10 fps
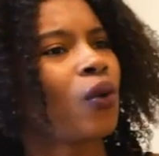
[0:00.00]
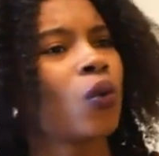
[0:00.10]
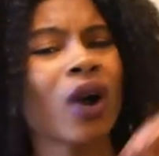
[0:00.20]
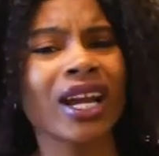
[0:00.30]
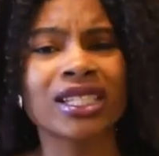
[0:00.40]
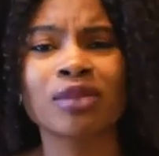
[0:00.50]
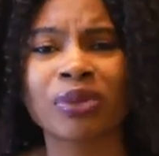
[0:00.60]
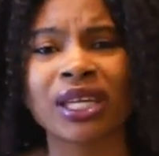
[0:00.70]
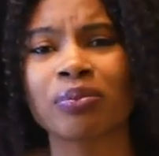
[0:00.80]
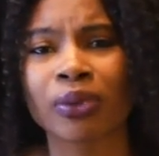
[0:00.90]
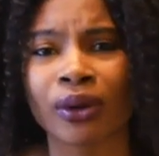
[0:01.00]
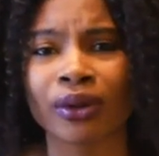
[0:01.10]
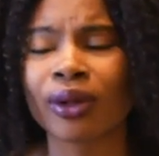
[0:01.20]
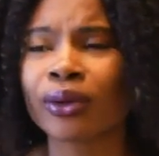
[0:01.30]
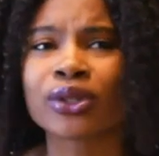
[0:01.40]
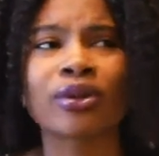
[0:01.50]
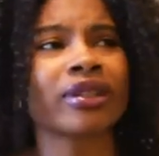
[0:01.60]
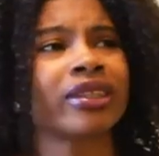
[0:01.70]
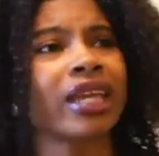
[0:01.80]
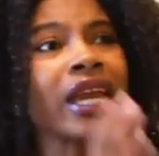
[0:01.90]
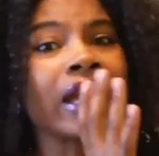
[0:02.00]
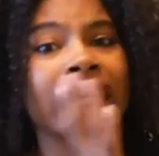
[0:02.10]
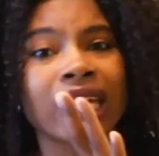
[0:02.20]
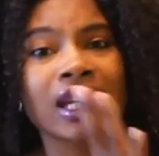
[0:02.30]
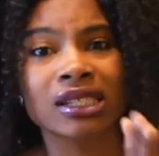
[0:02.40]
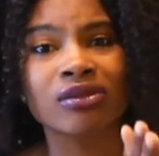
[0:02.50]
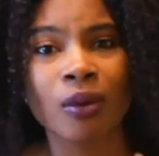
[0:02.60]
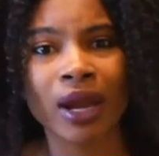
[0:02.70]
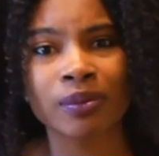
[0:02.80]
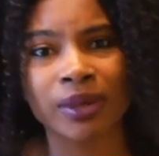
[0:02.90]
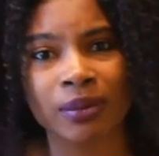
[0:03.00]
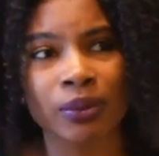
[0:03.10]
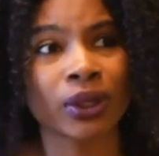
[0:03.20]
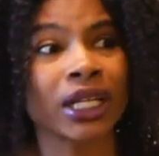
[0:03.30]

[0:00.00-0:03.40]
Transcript: white people or you think it's for white people.